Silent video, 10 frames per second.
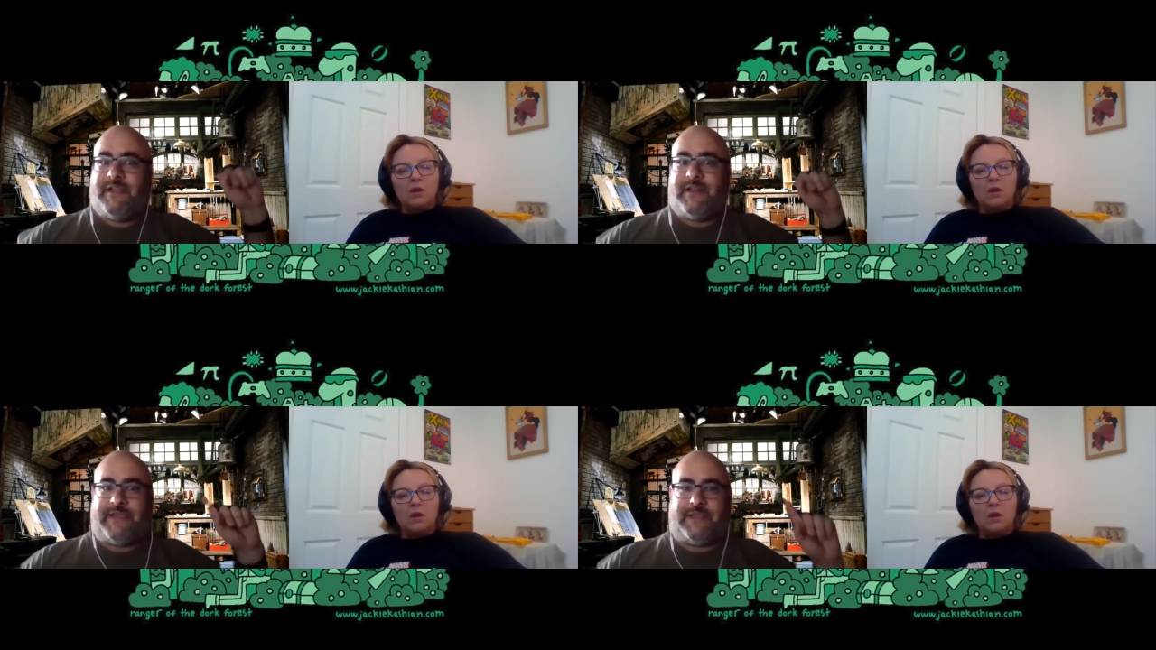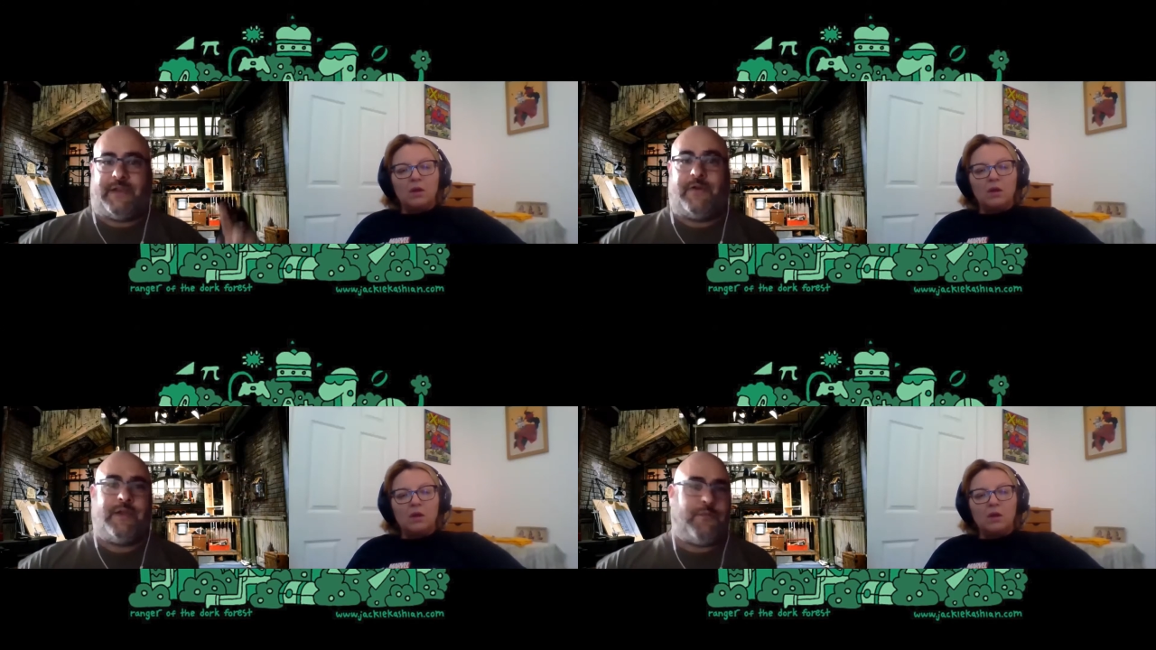Speaker 1: Like you
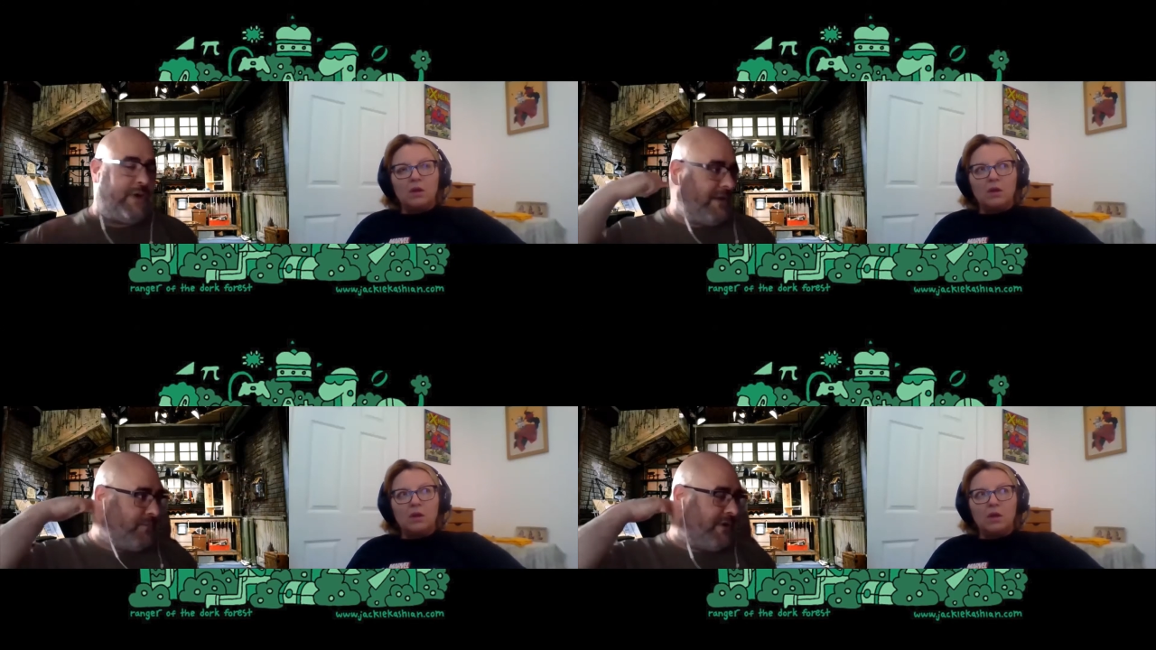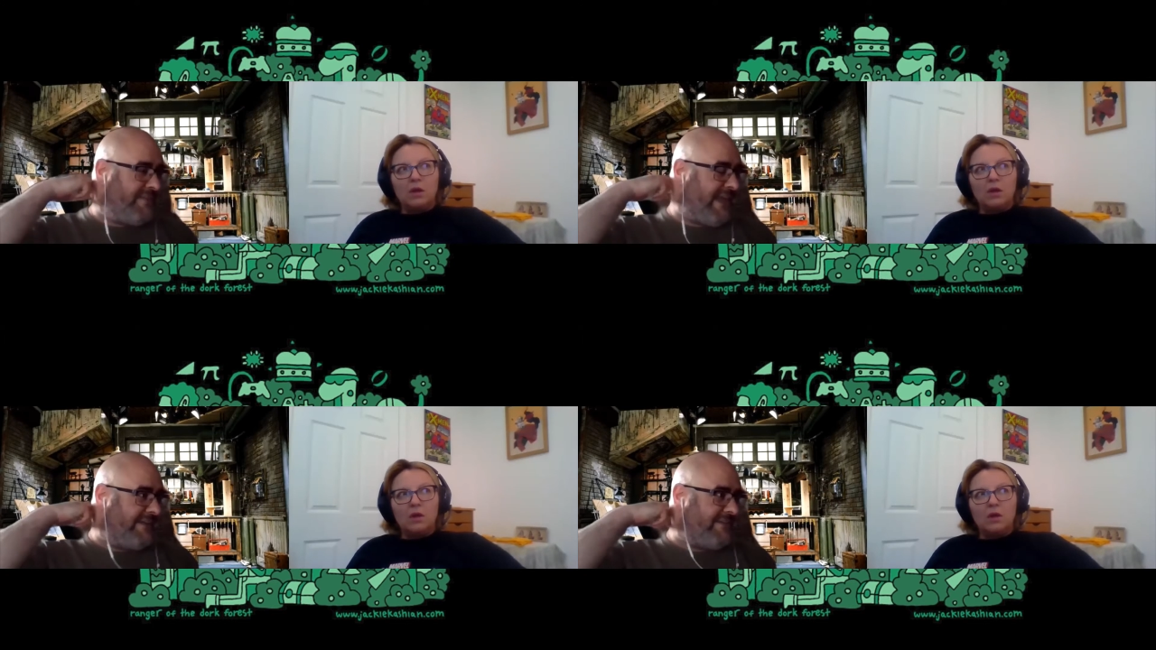know, what
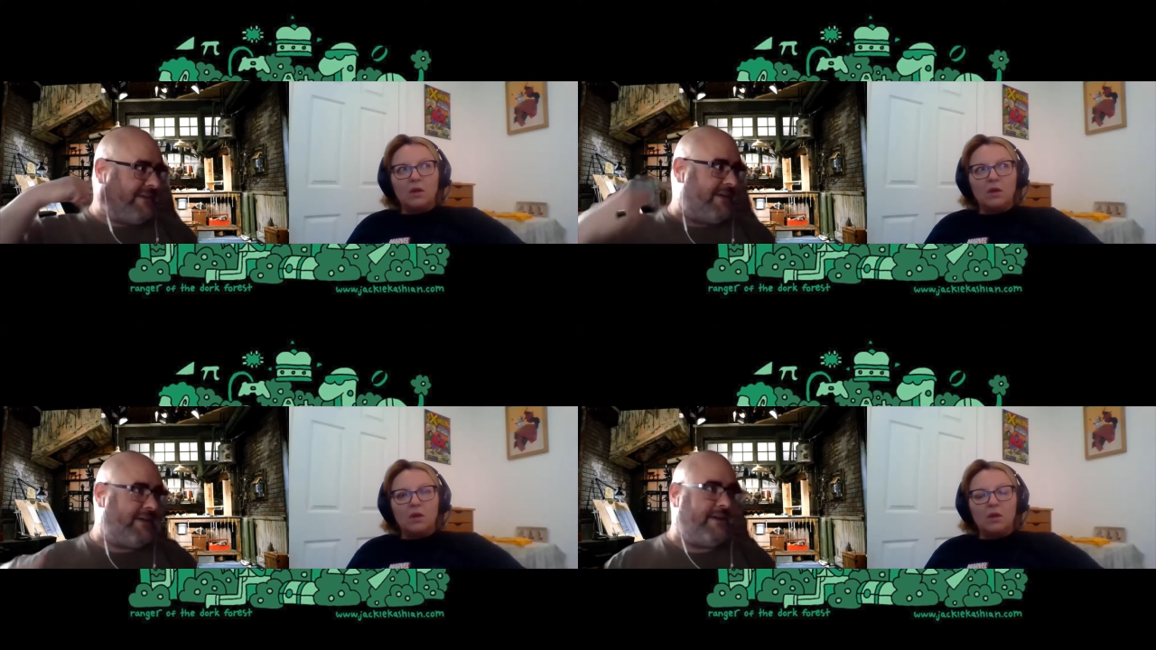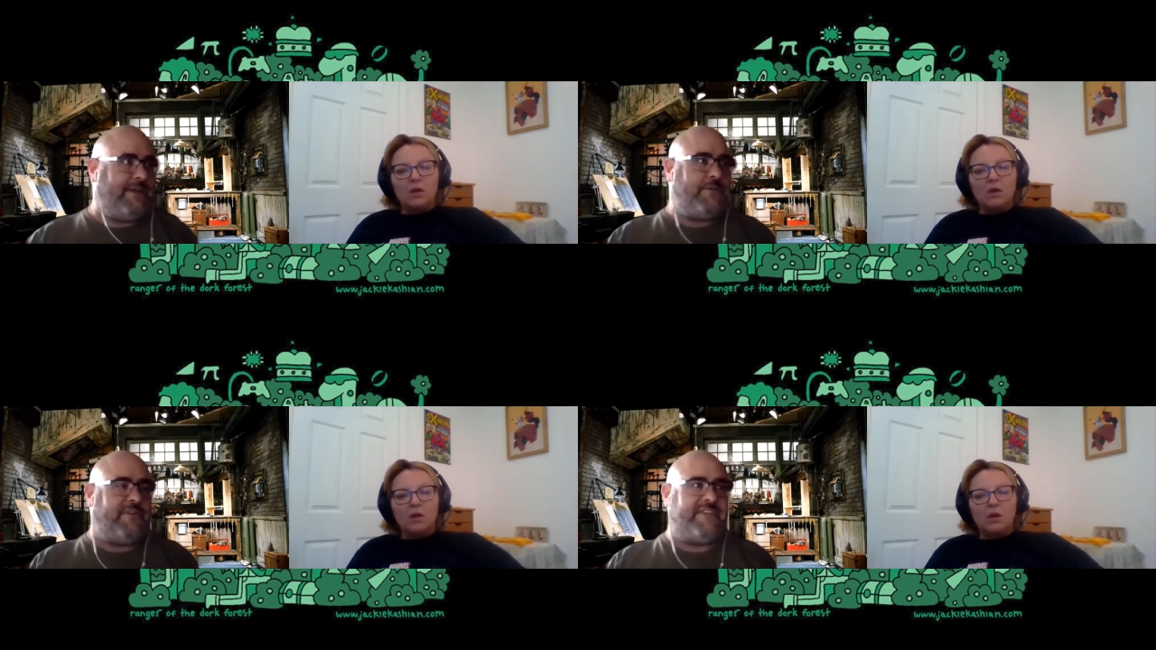was that? Uh,
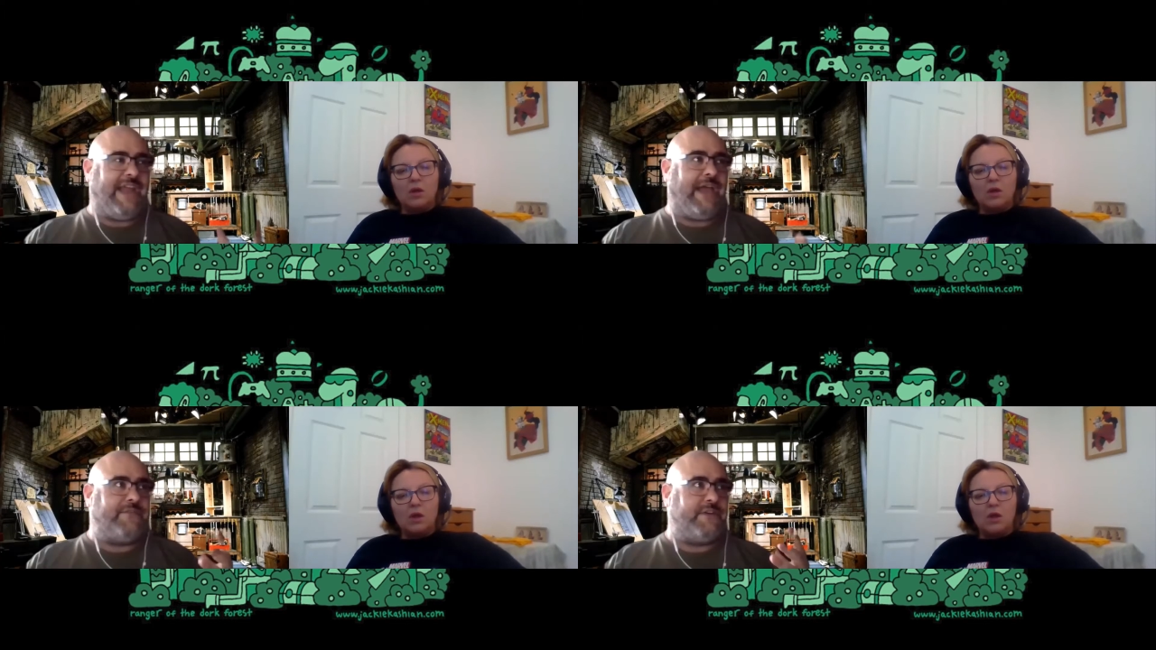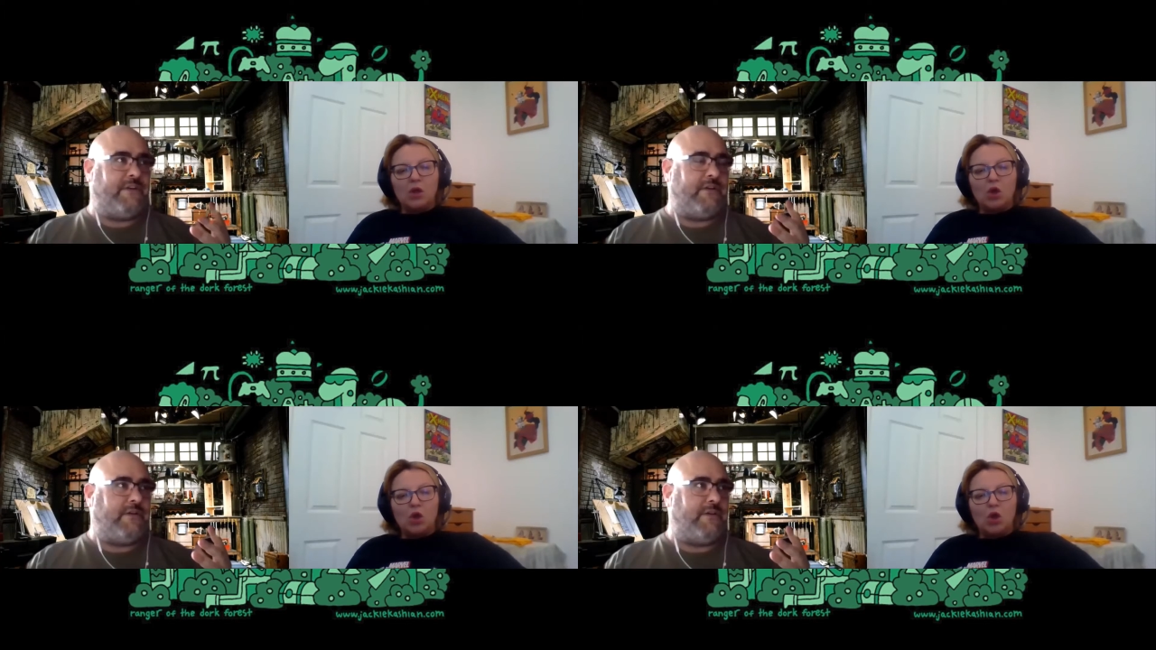was that
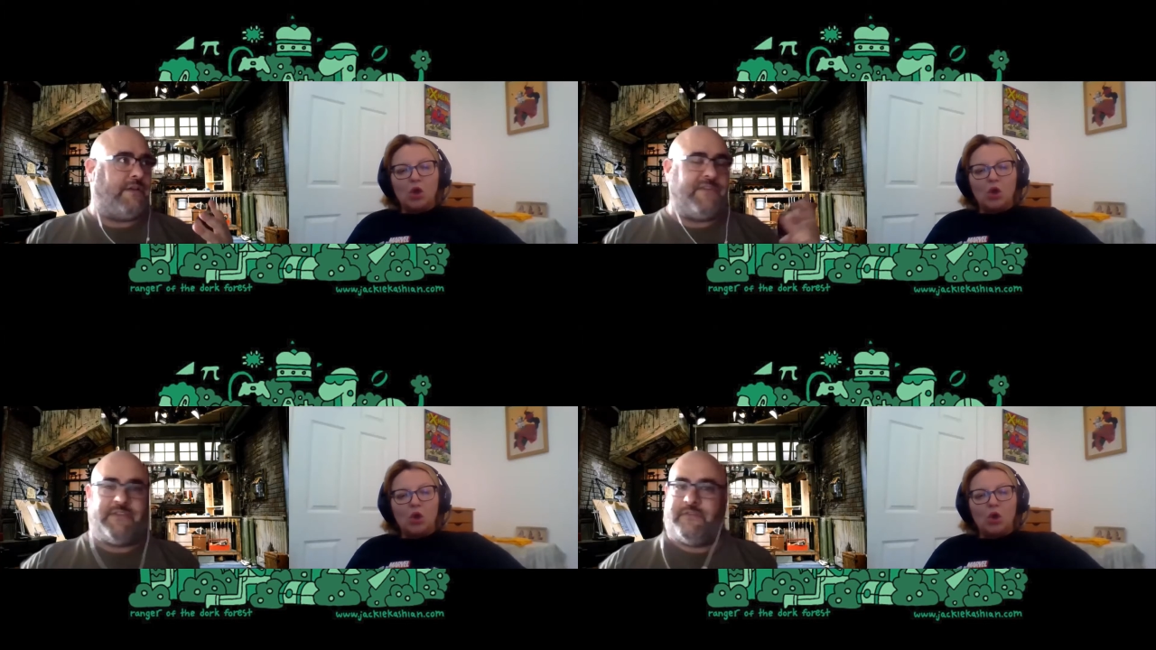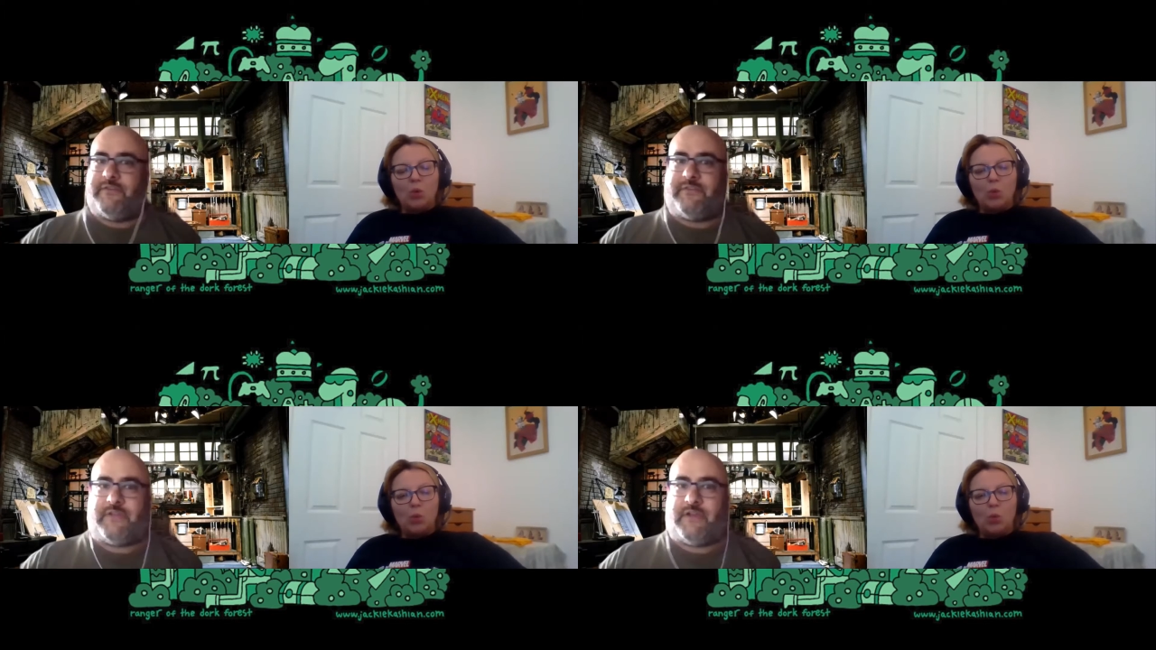after
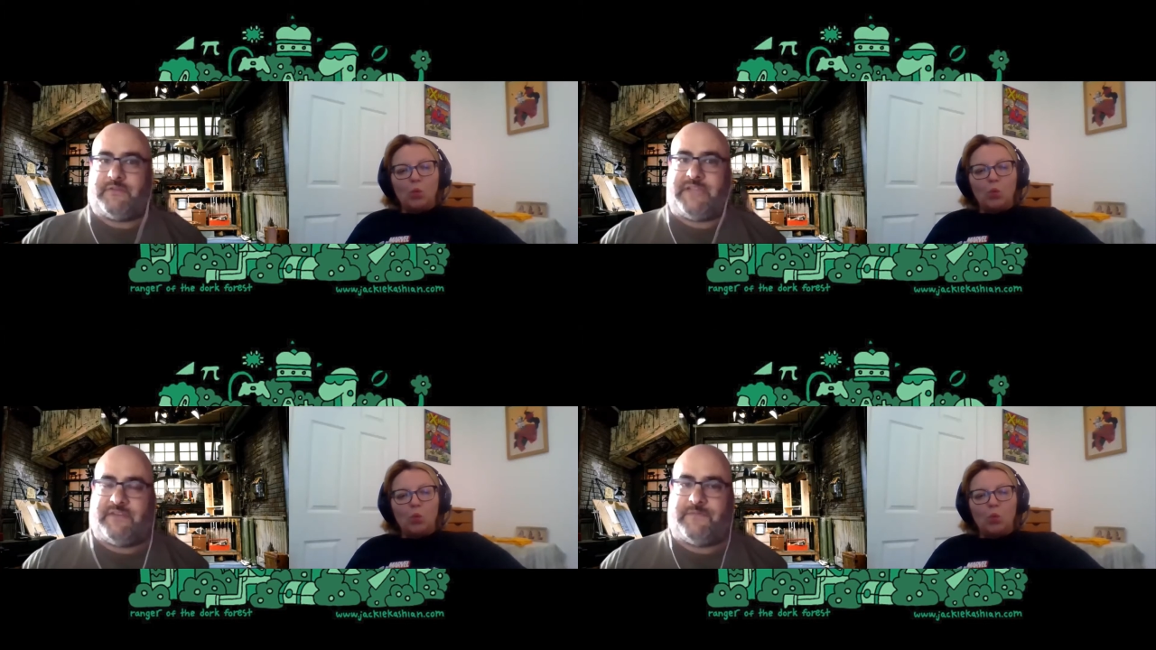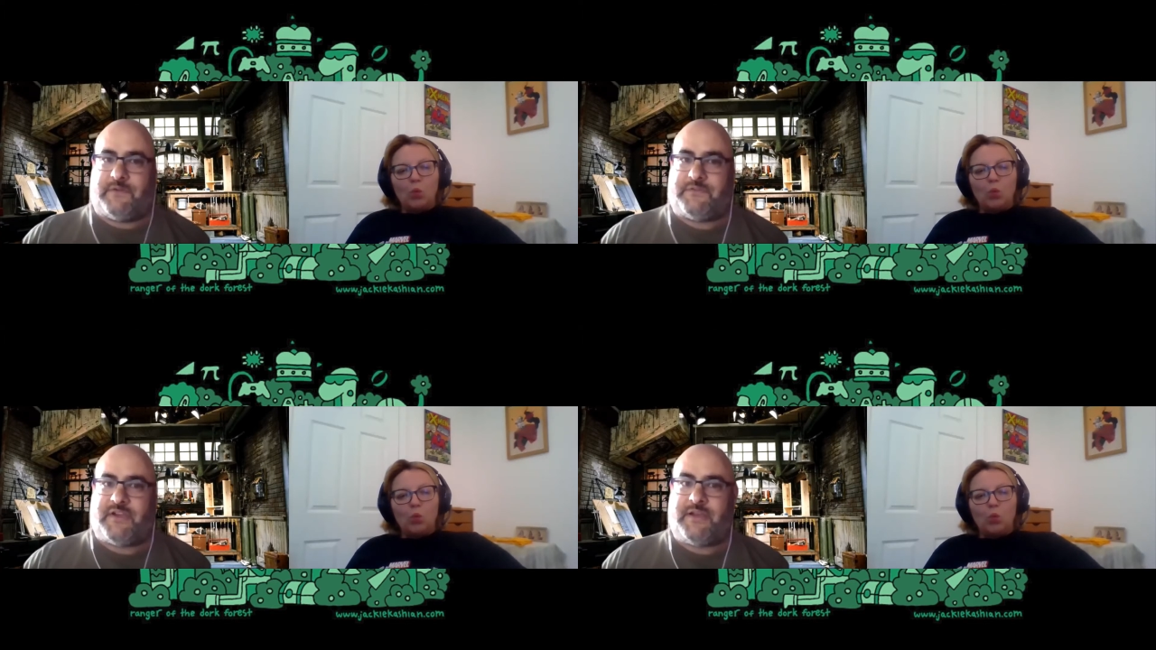Avengers: oh, Age of
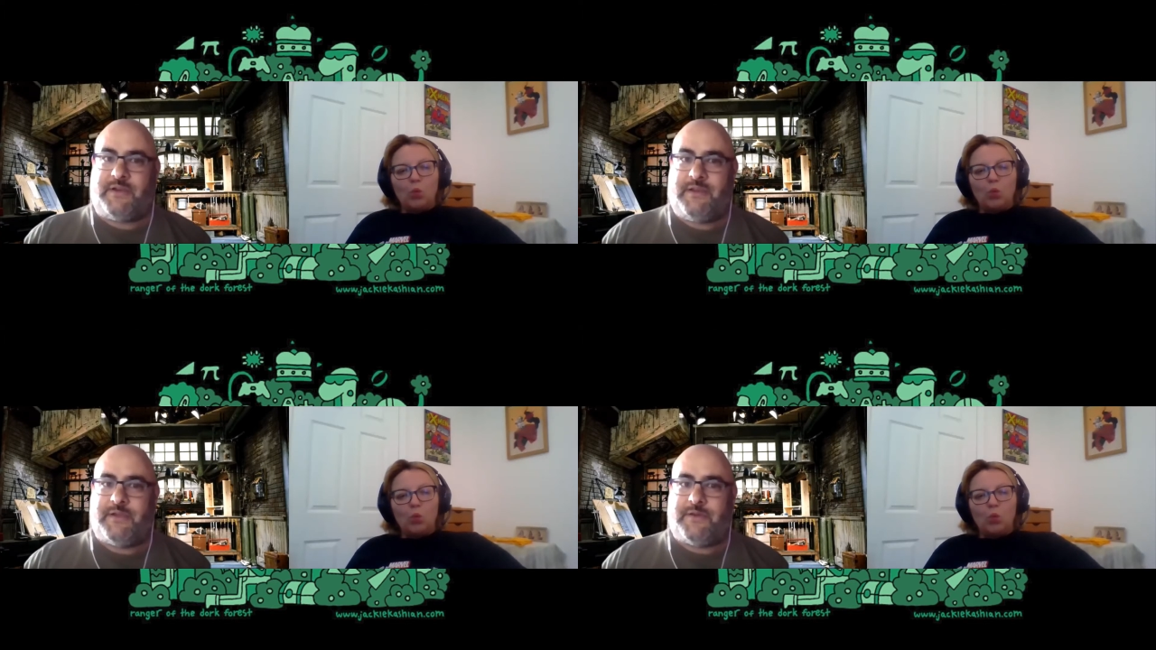Ultron?